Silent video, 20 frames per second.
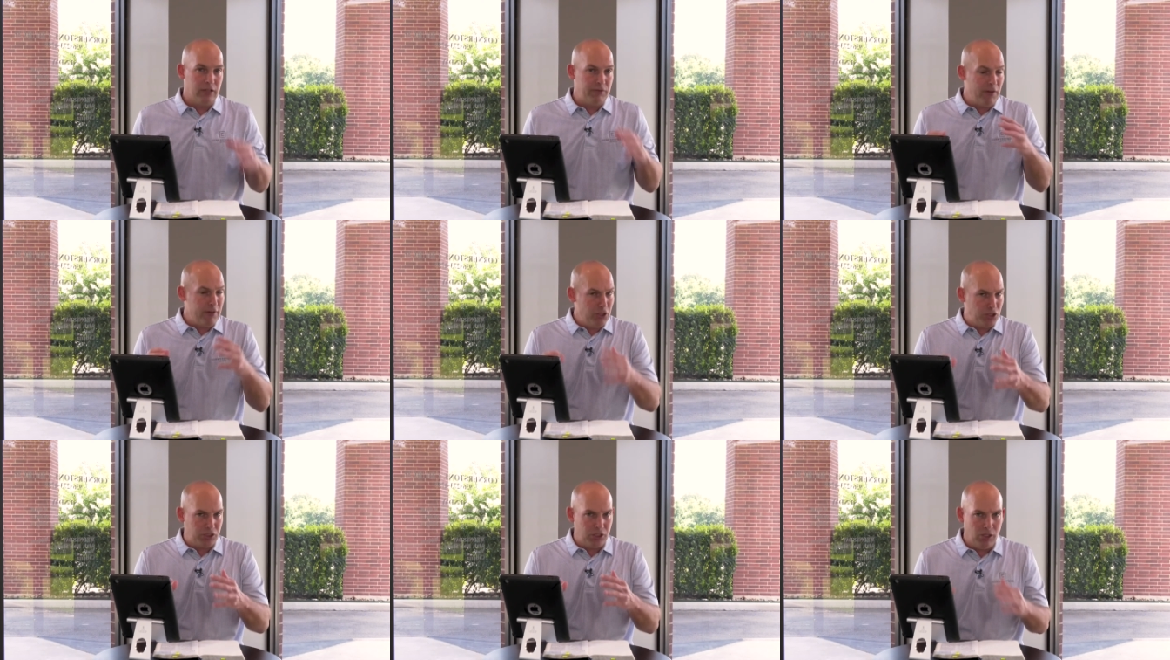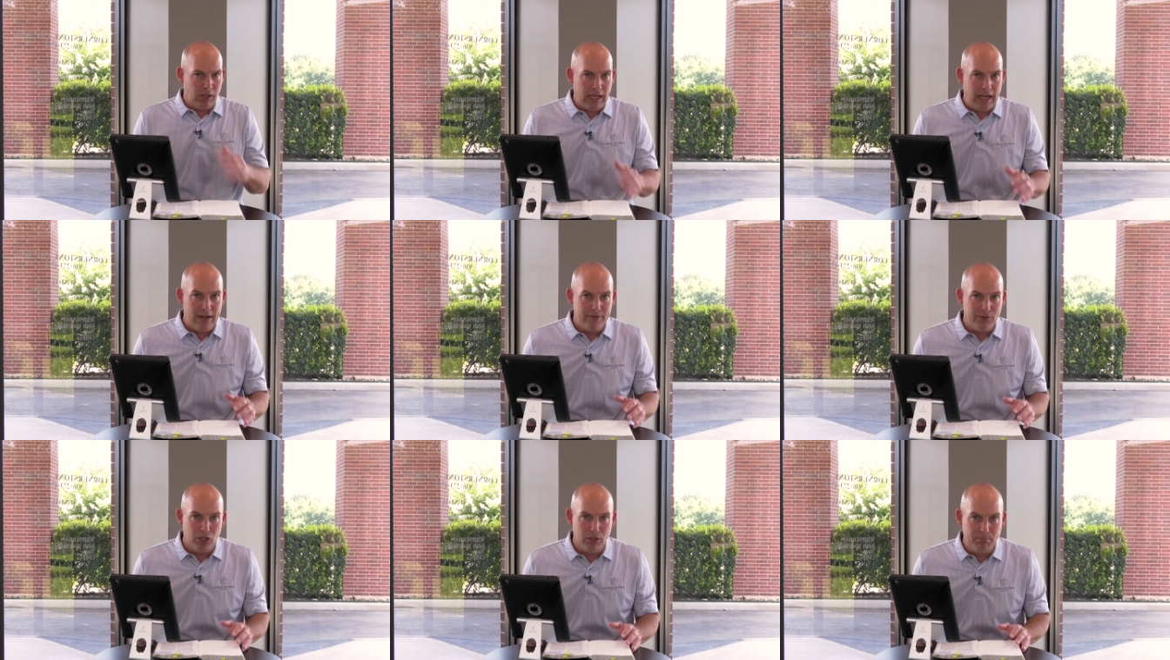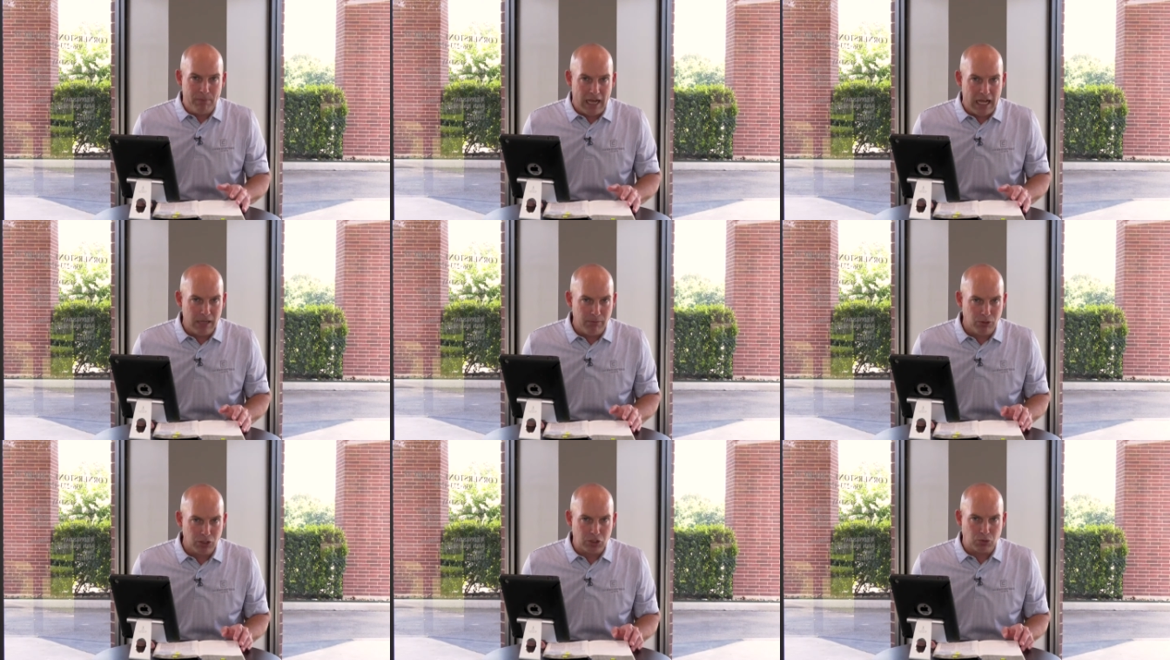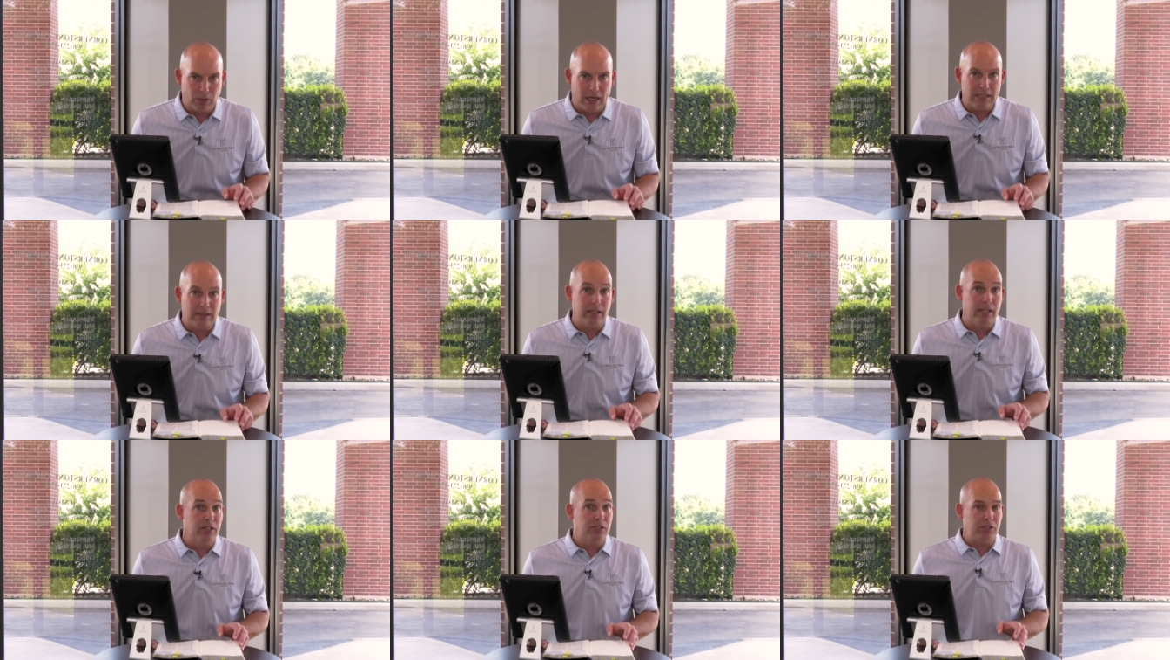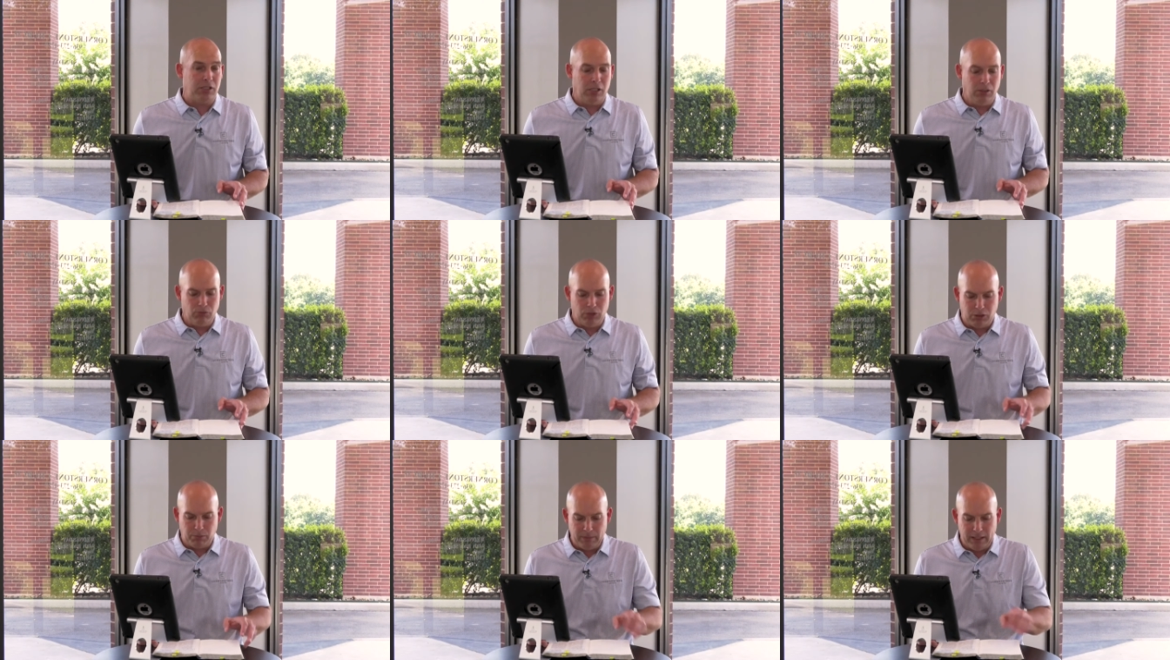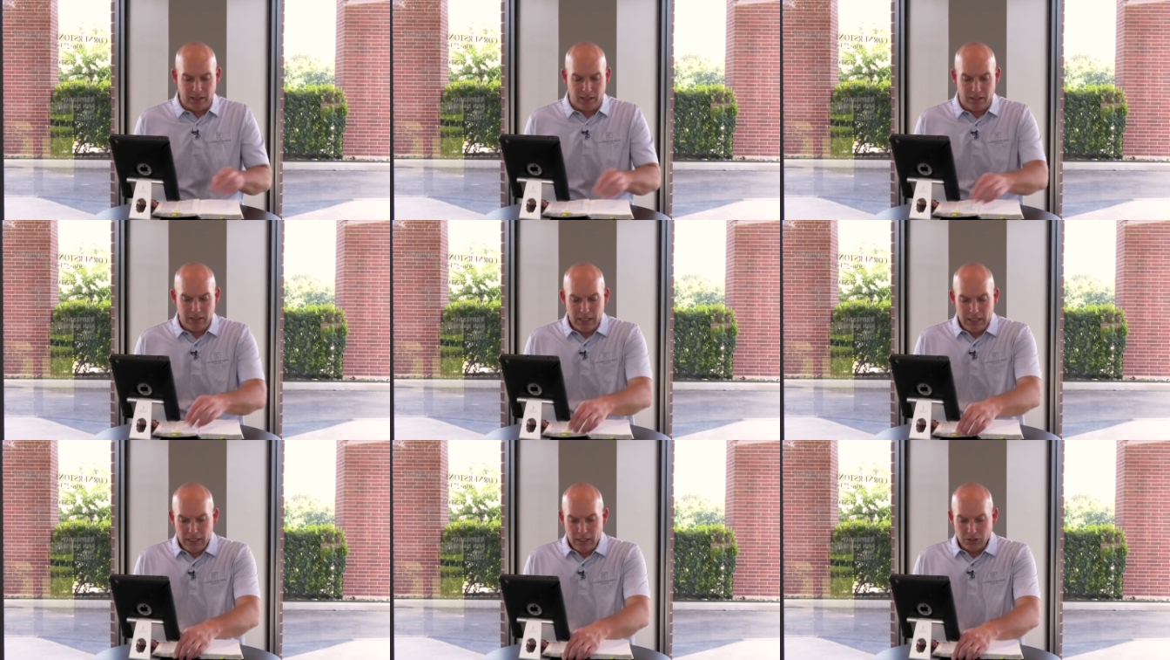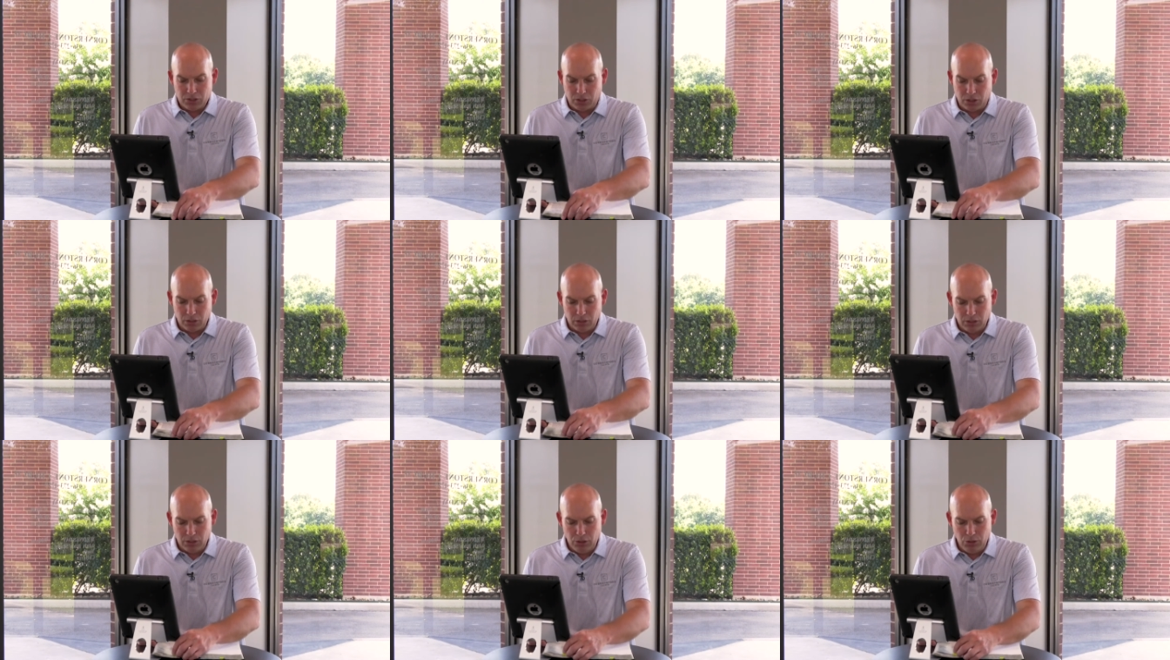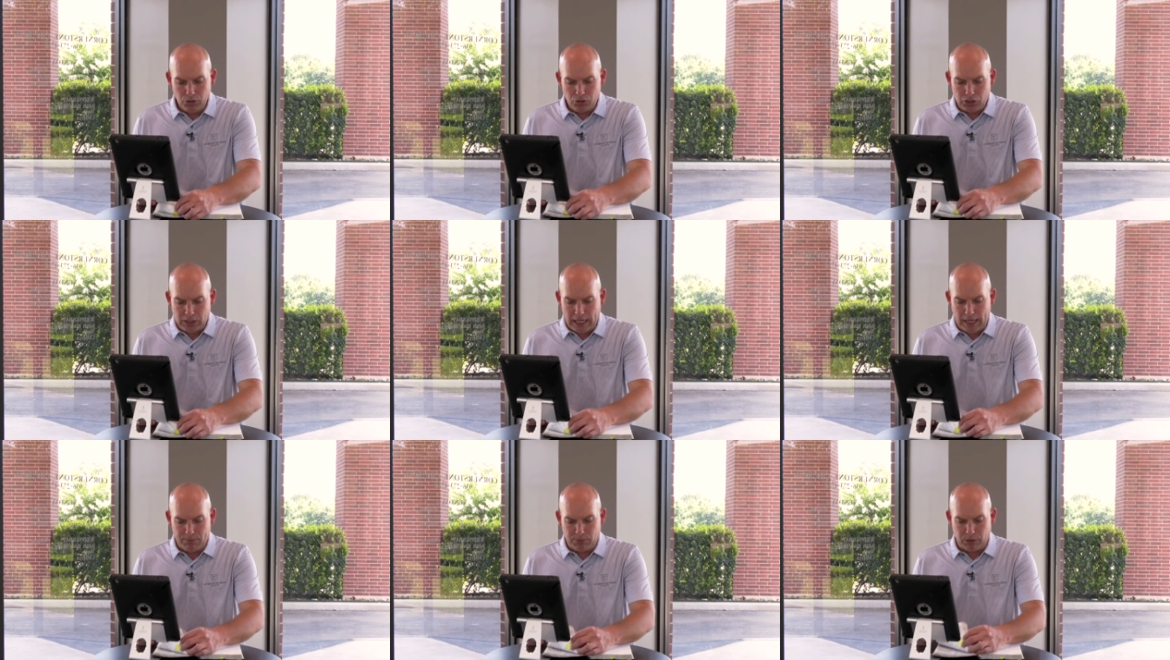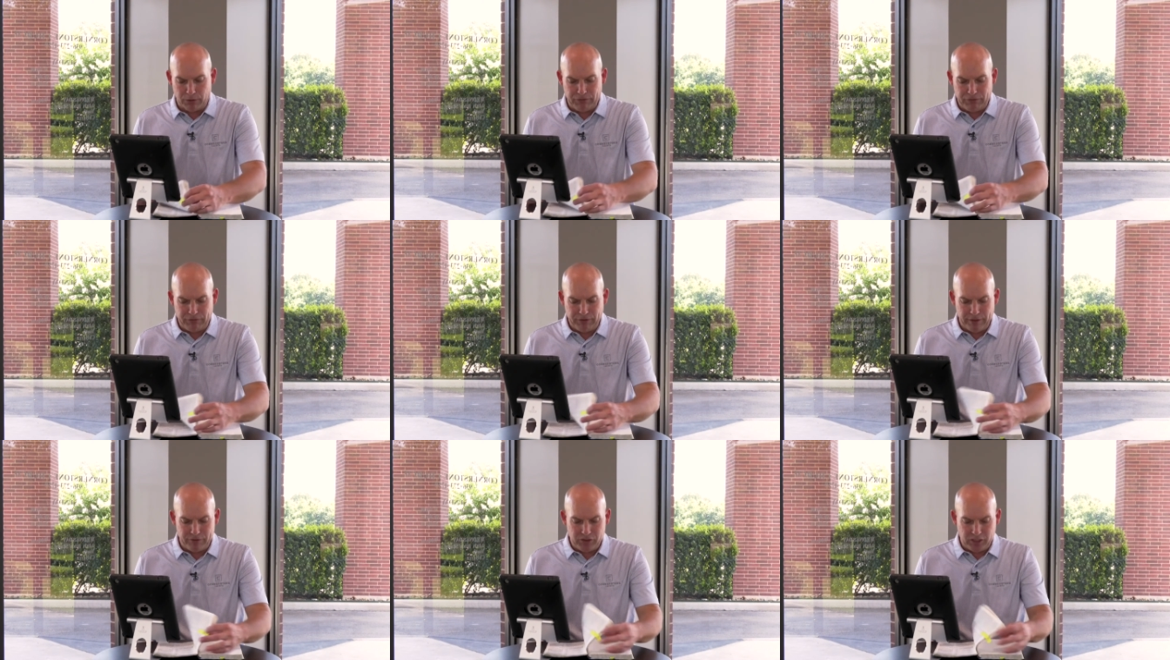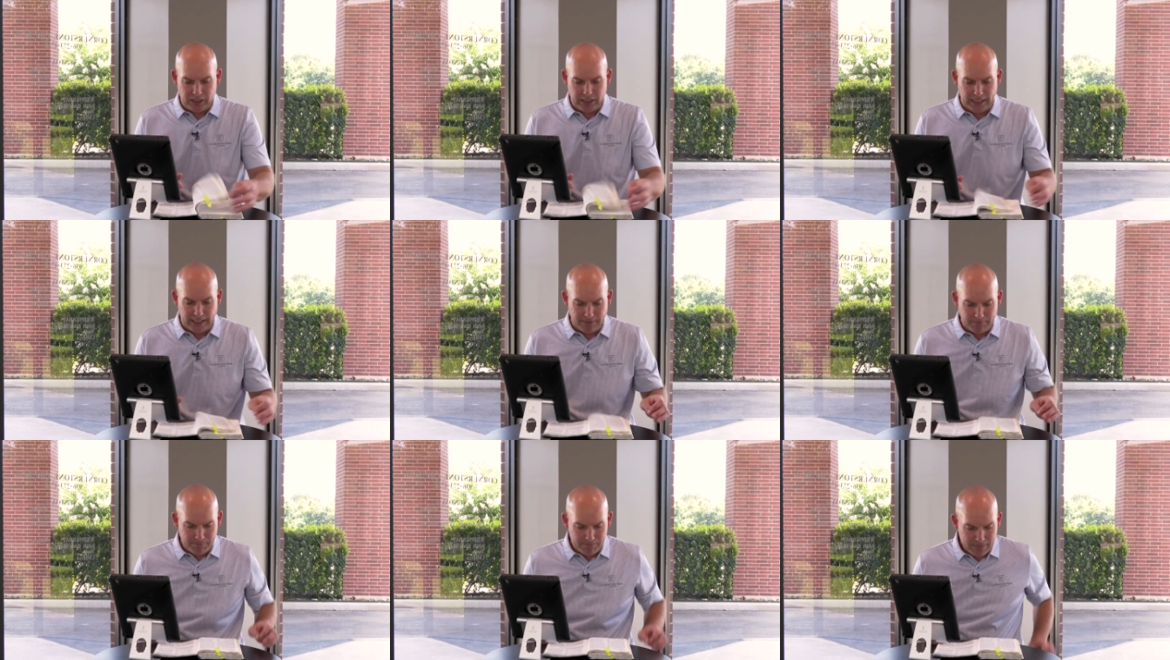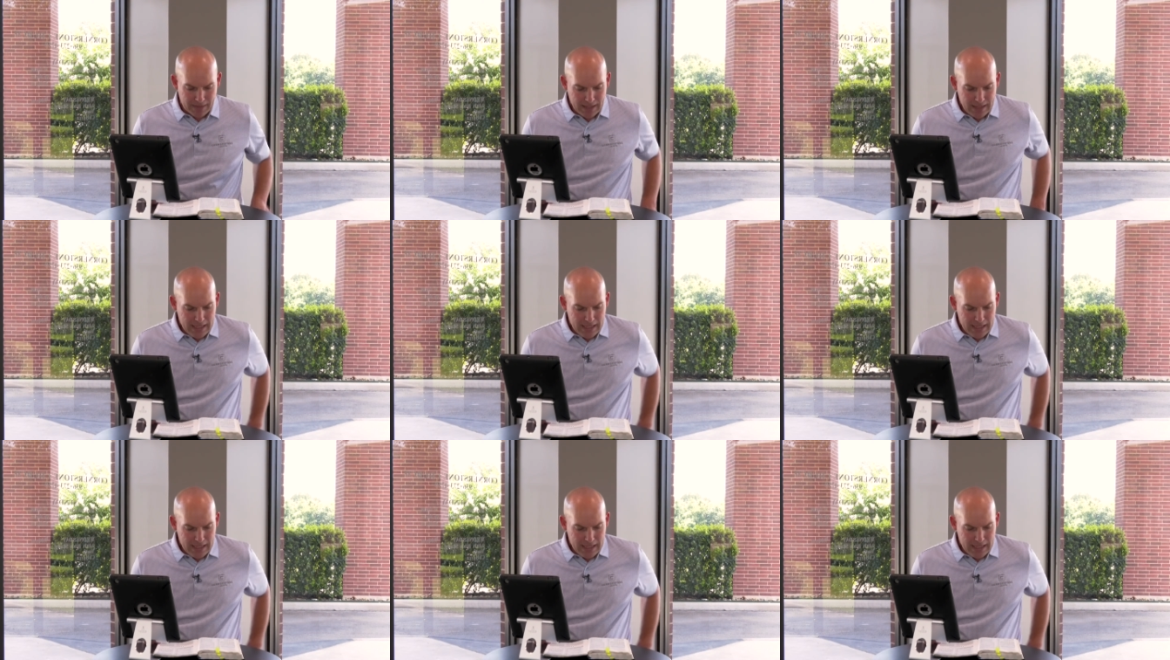If you still have your Bibles right there, turn with me to, to Luke chapter 15.